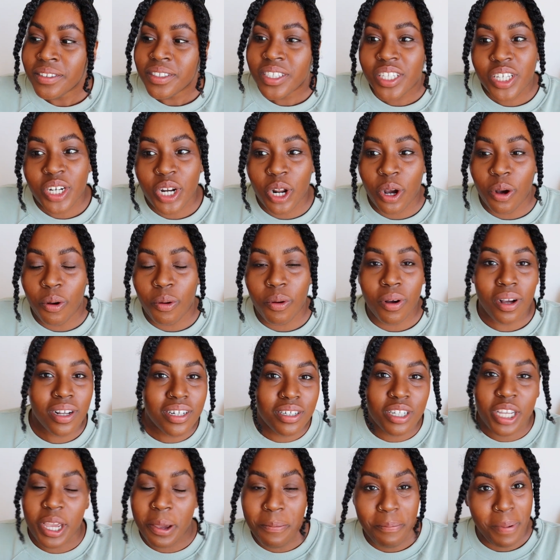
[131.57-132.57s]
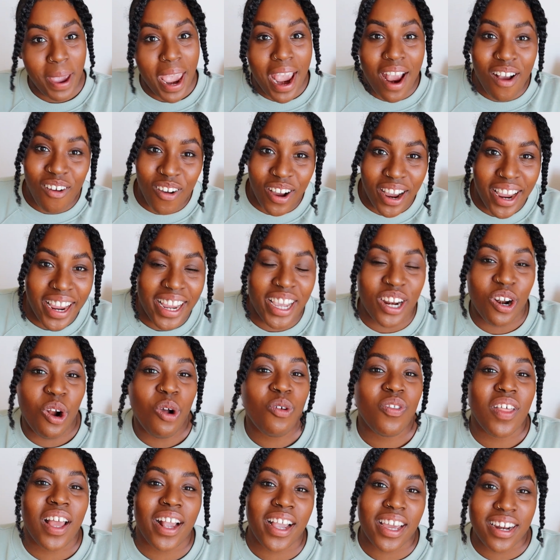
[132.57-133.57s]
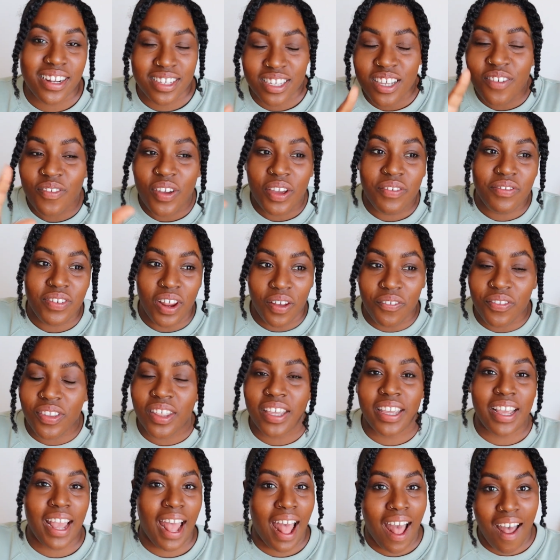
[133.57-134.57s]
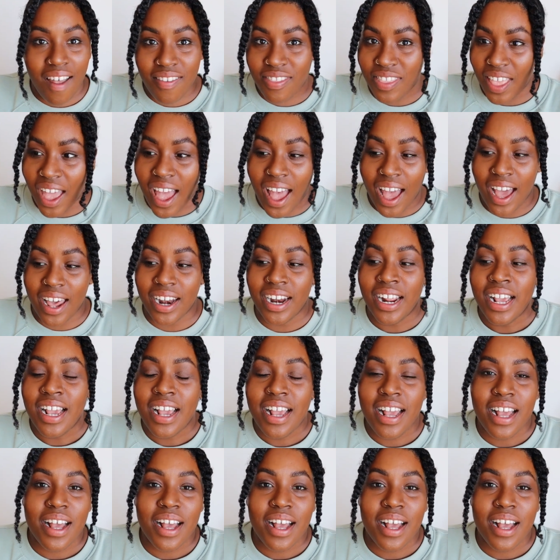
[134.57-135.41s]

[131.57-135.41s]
you know, comparing and all that kind of stuff, I've definitely had that.